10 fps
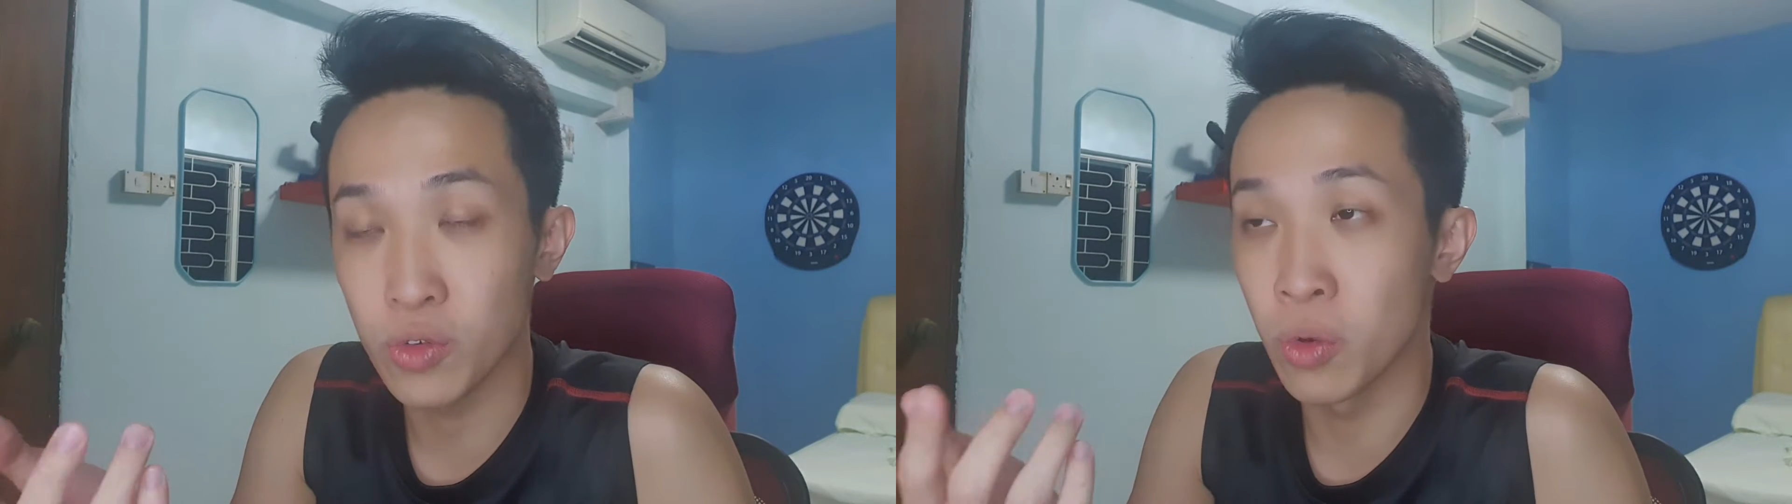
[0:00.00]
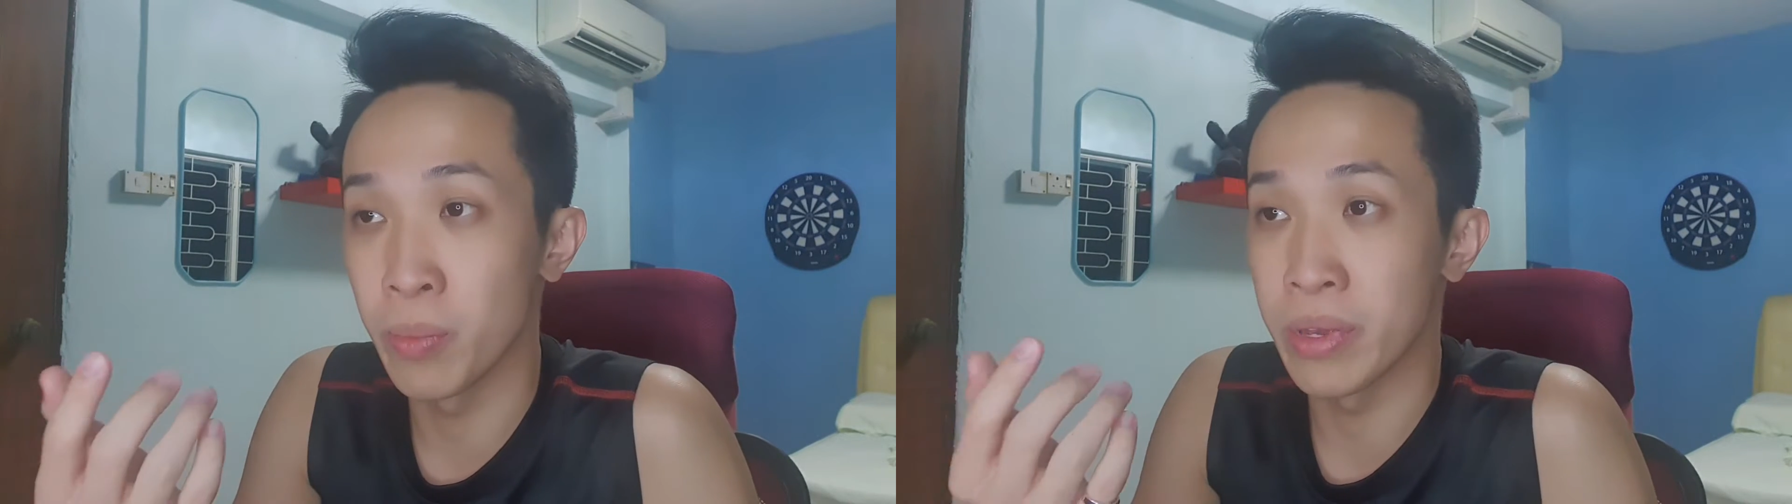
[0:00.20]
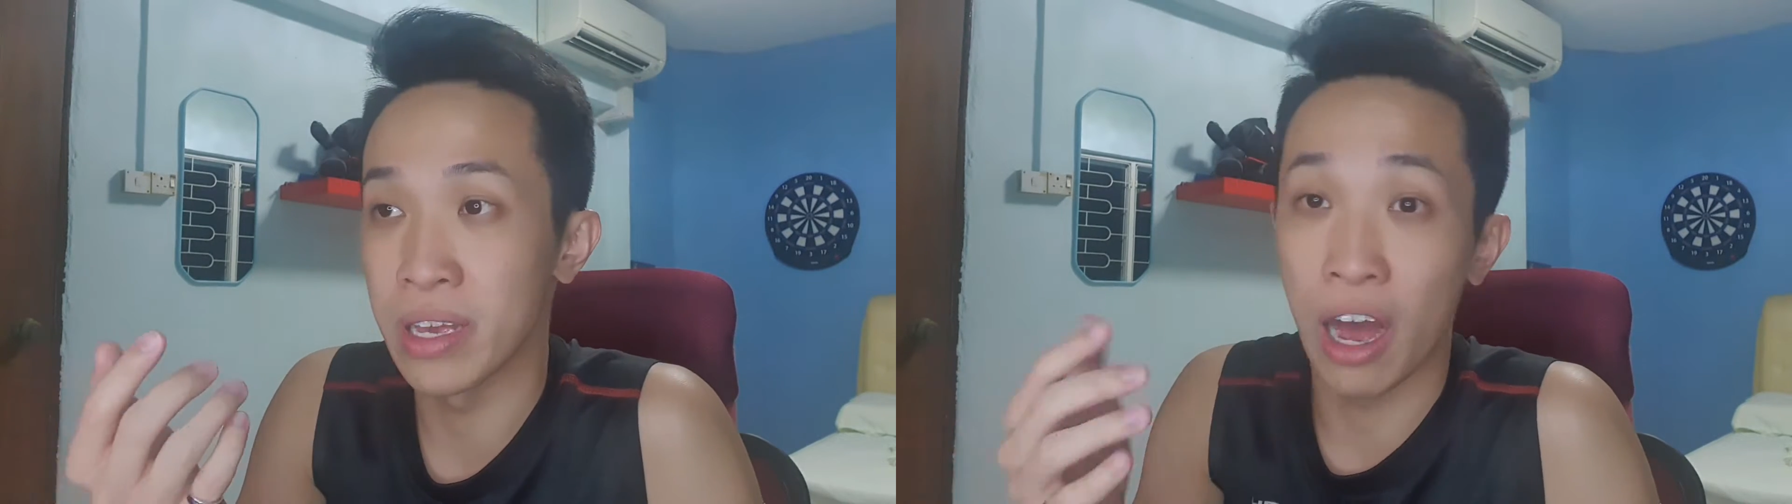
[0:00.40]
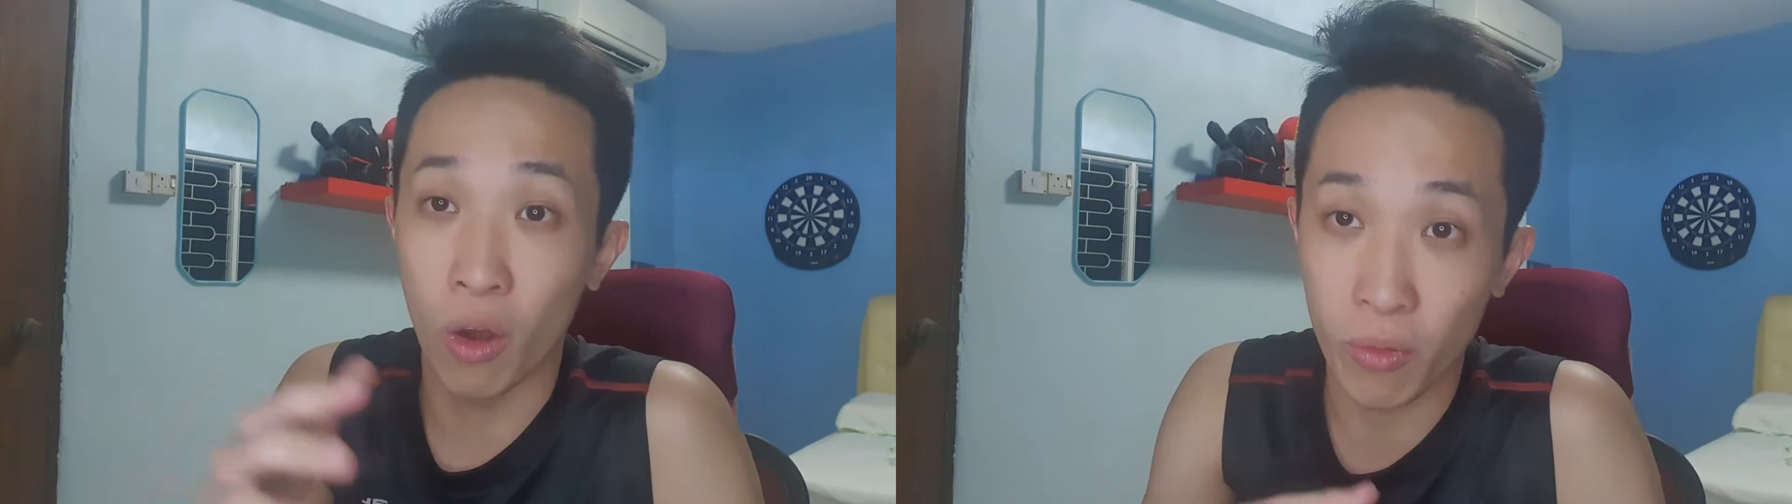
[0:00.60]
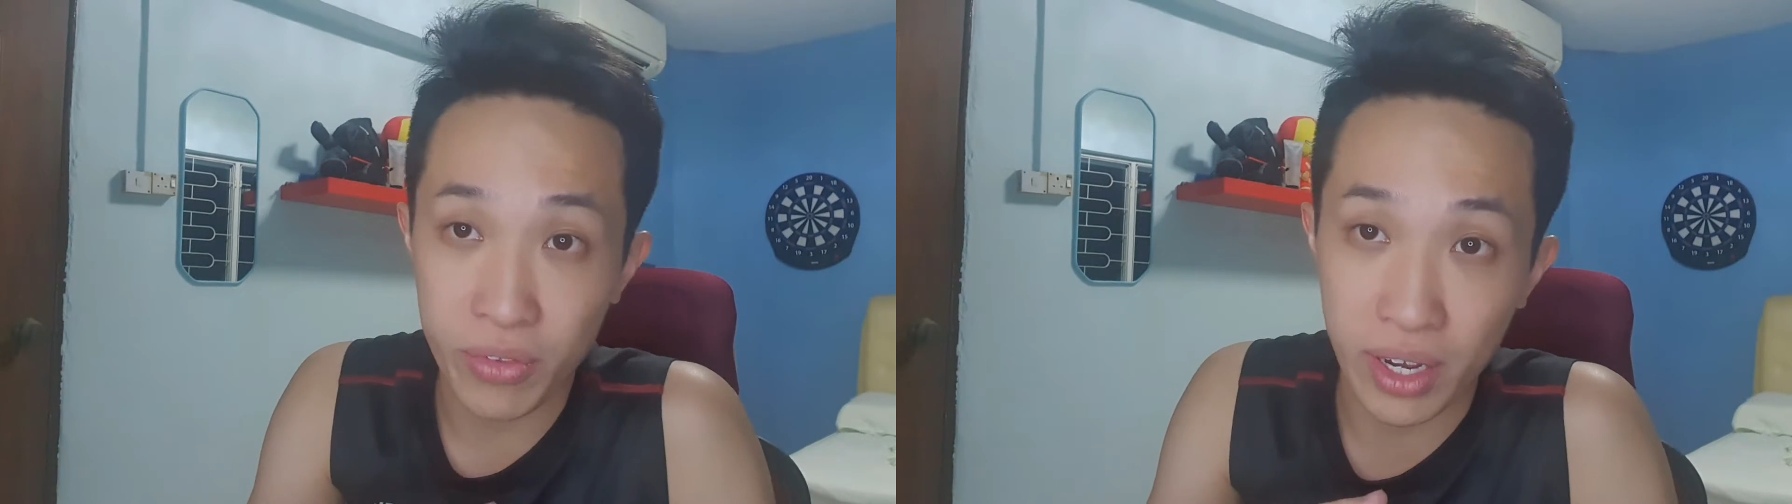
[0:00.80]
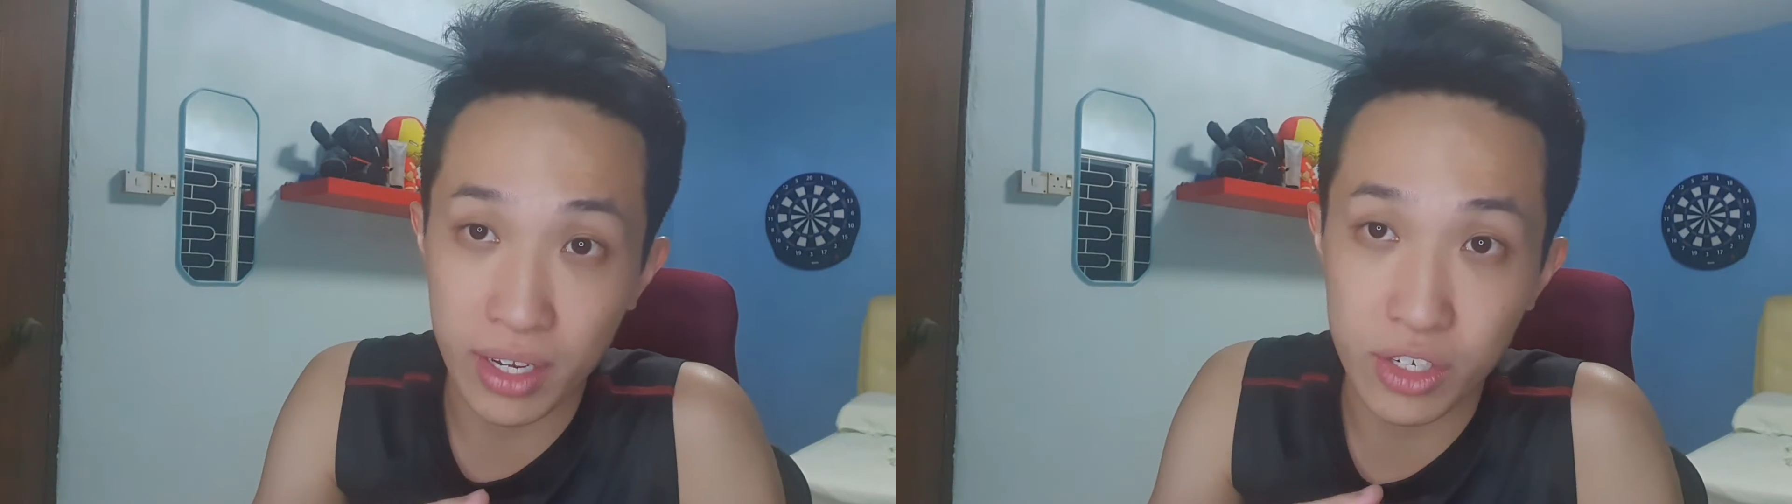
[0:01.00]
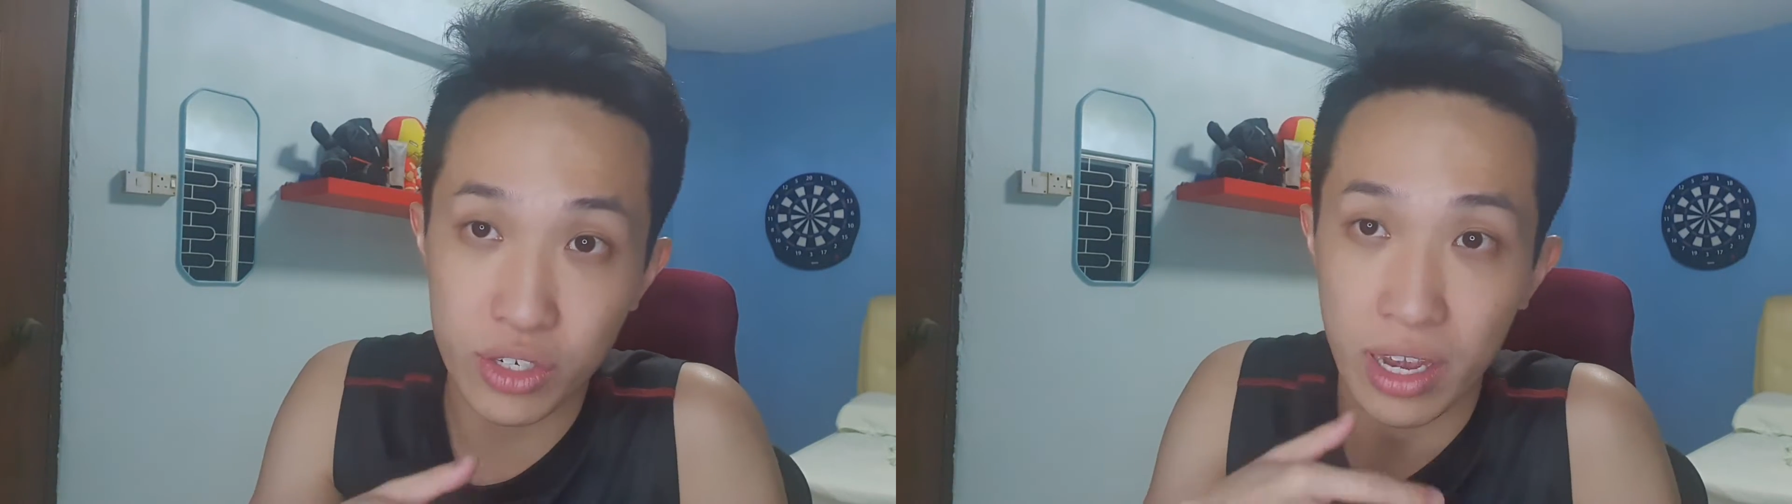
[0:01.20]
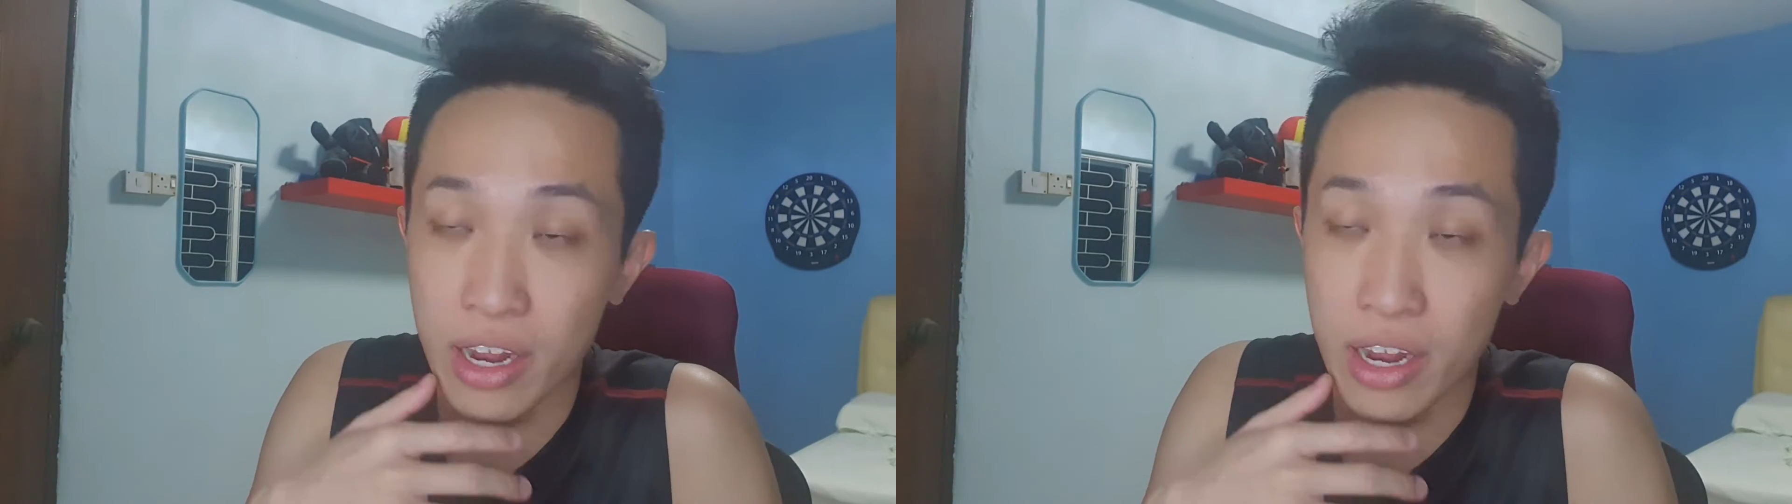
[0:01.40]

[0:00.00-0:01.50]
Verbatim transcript: you'll be out of touch,